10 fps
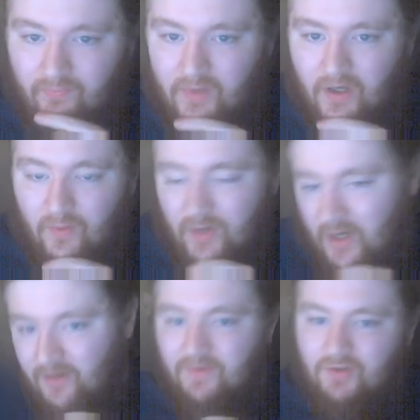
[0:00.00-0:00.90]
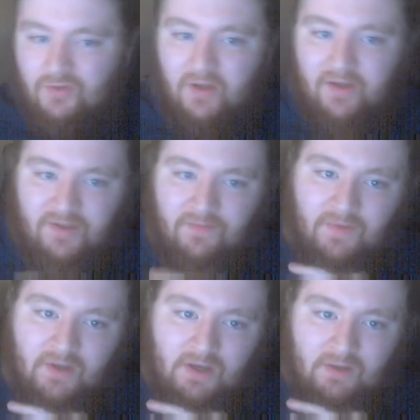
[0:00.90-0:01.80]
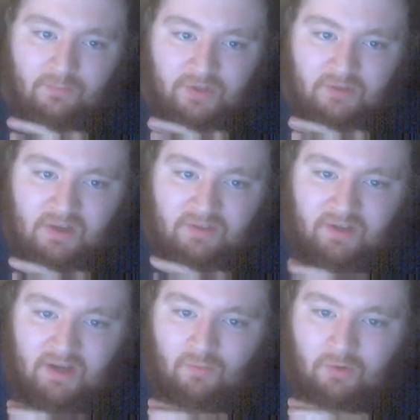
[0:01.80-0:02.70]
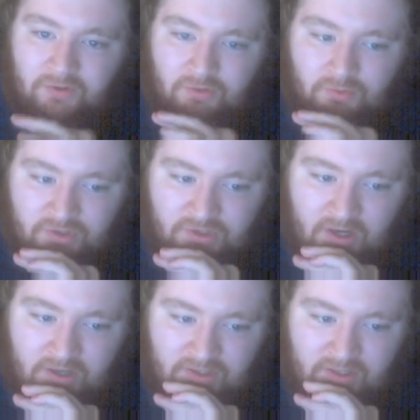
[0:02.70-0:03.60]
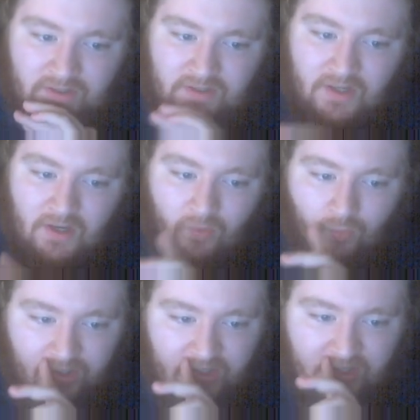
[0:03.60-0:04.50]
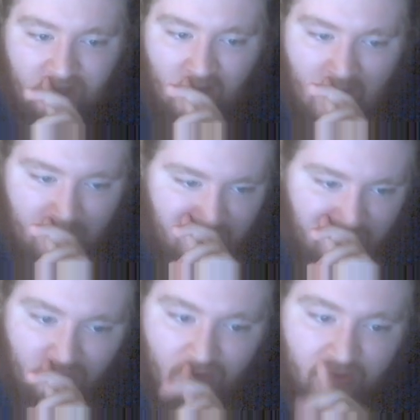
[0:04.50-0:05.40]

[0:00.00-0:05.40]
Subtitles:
we're not going to visualize it. But the main thing I want to discuss is what this optional